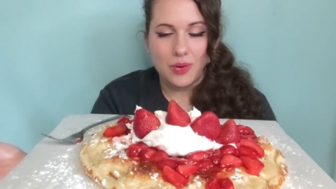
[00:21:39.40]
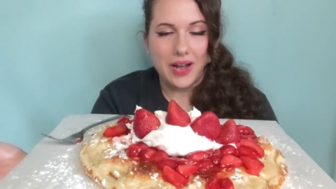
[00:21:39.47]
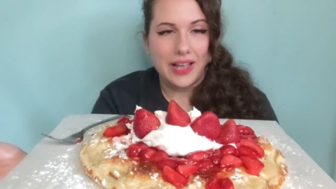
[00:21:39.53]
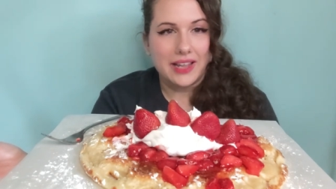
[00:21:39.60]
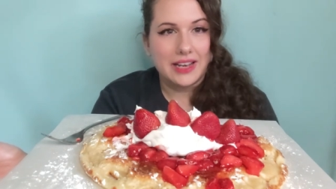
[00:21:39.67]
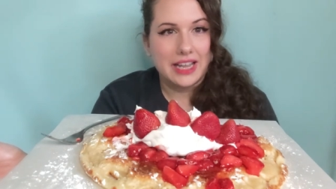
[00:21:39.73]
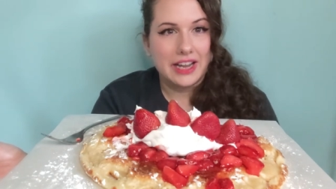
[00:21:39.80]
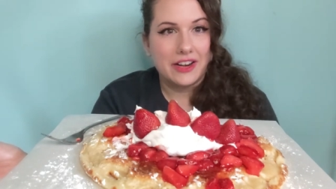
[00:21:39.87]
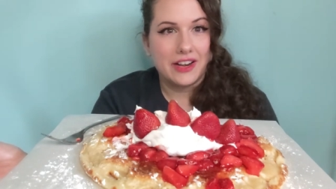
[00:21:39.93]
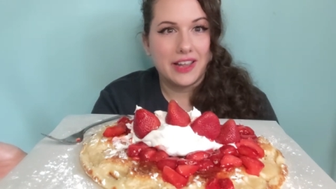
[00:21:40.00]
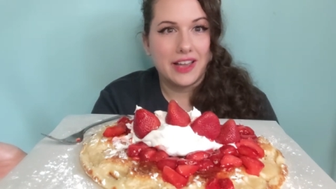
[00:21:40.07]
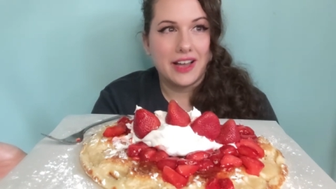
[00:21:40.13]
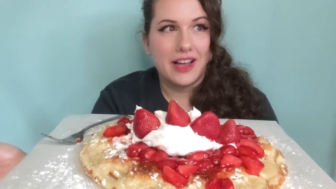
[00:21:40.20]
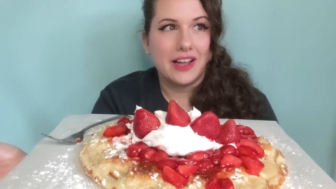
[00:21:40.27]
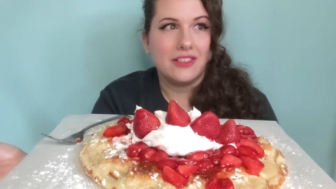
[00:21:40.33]
quiet
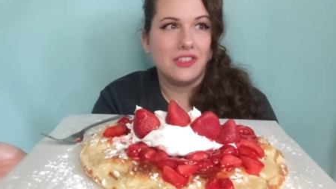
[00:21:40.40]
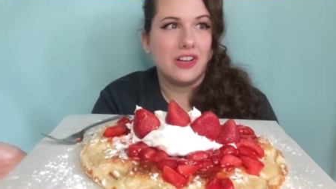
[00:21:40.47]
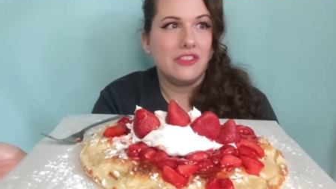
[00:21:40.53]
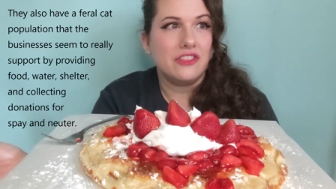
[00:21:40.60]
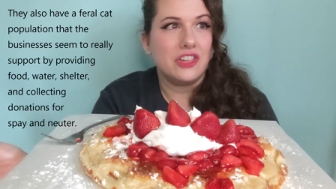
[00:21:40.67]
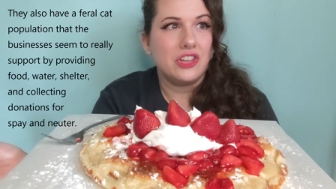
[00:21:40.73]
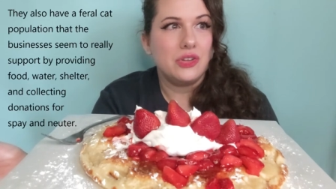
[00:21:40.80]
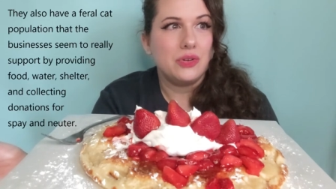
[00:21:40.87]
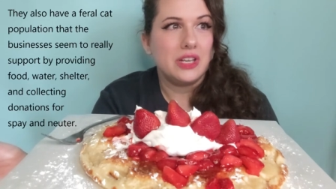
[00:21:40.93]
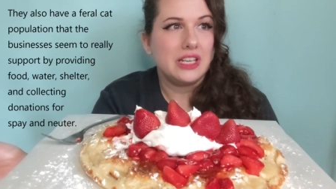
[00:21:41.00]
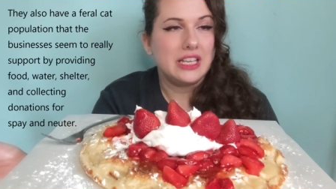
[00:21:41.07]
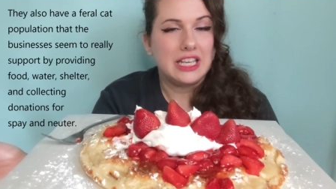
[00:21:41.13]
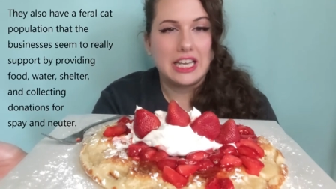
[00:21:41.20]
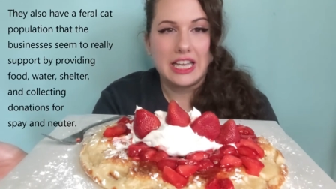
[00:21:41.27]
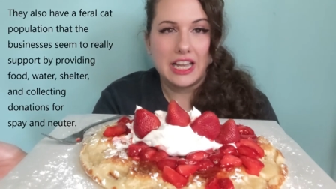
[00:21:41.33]
area. I love that you
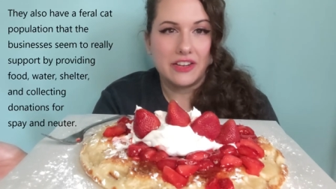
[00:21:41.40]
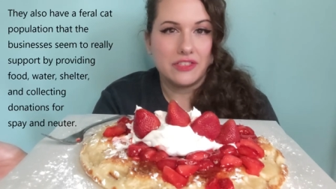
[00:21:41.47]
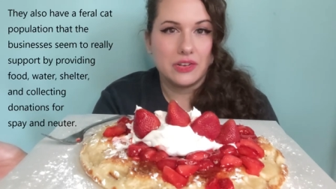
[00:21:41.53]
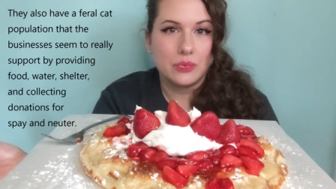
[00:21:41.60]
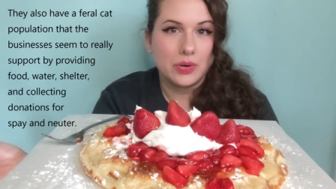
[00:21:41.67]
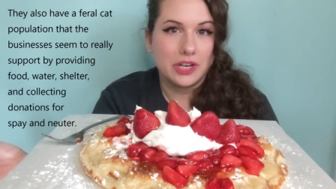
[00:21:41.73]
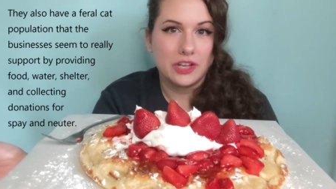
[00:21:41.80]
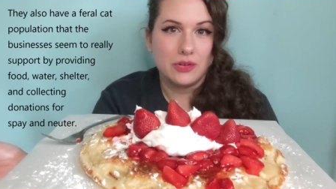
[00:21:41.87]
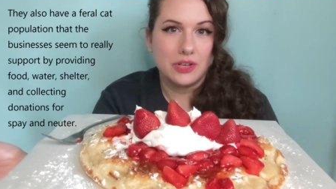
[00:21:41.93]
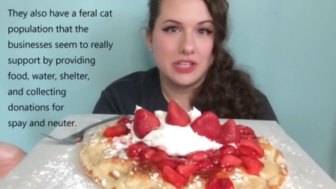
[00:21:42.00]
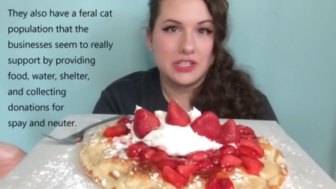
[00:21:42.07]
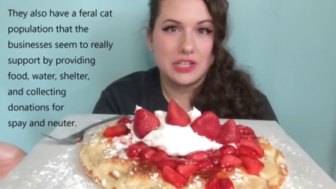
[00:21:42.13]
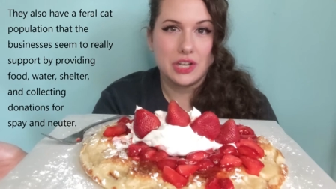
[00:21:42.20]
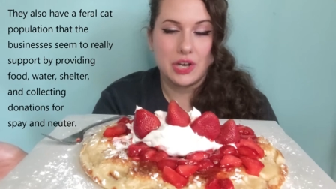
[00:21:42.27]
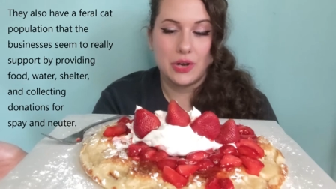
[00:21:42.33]
can get everywhere you
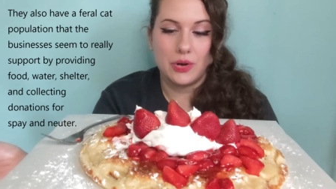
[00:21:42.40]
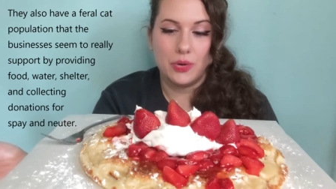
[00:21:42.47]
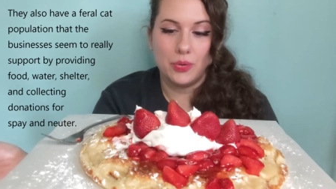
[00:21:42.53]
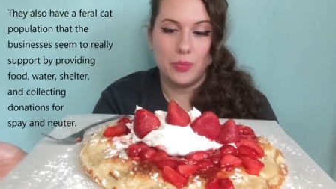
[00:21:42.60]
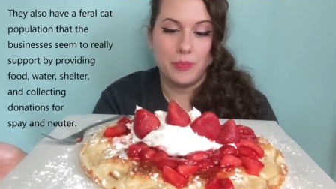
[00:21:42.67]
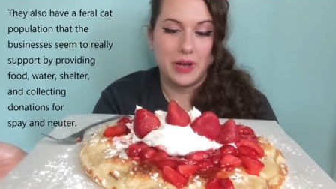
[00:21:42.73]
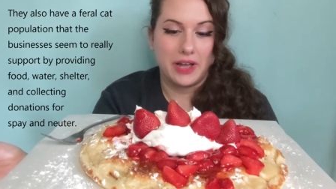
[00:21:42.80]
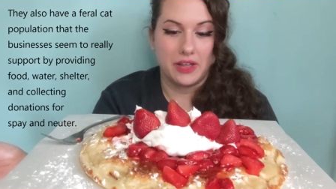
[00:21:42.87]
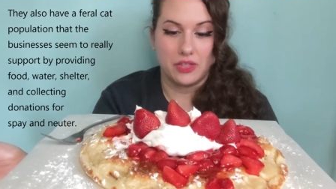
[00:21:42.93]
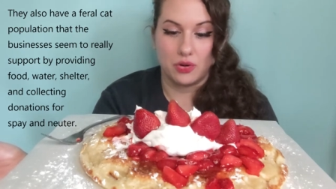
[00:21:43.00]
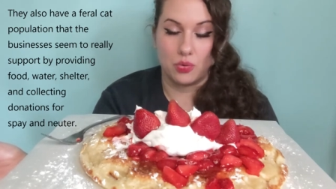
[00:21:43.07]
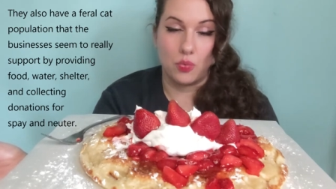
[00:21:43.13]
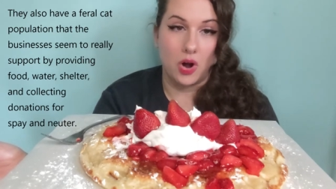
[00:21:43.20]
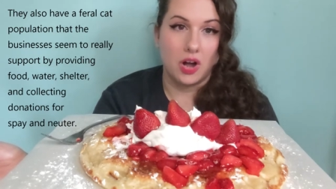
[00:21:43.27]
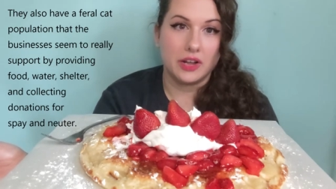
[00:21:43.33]
need to go by
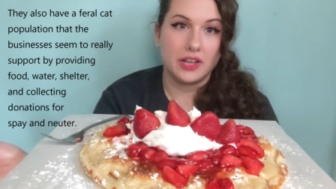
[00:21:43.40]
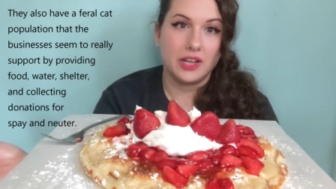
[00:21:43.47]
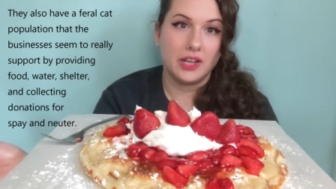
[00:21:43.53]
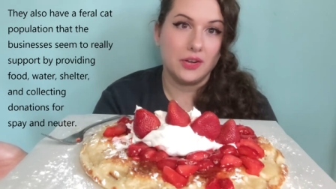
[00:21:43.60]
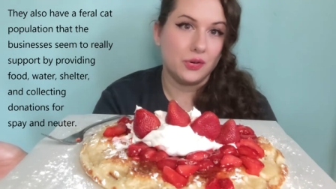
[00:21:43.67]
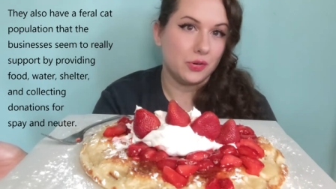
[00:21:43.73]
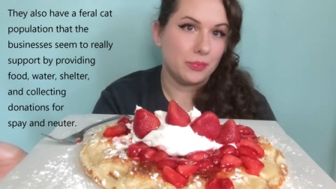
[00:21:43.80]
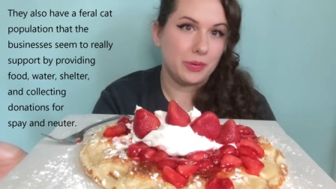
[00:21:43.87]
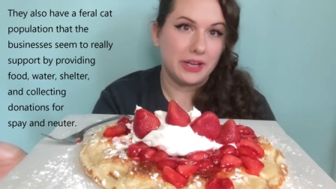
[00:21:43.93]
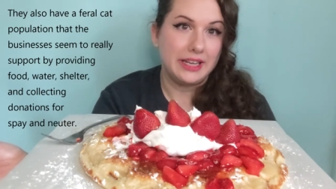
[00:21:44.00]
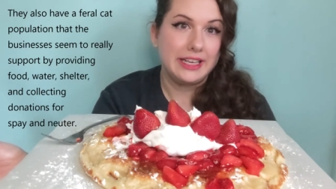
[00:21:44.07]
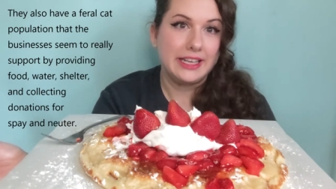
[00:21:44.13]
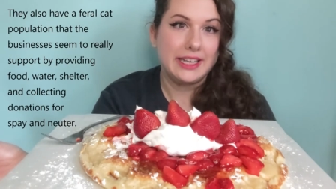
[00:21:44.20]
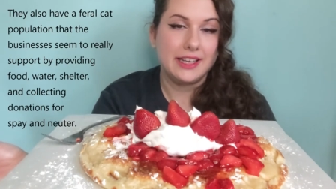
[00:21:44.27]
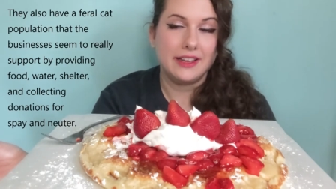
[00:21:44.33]
either walking or
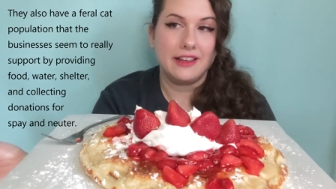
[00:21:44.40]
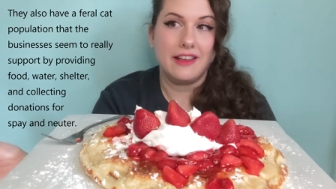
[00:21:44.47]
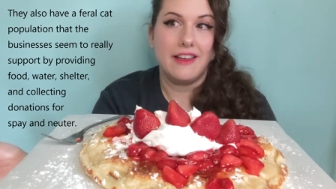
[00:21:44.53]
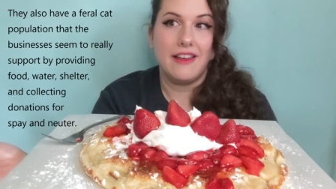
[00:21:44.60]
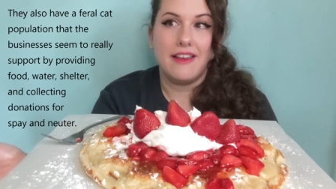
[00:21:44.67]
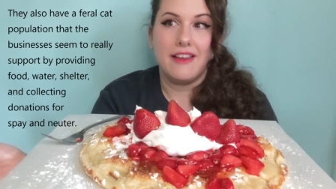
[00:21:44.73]
biking.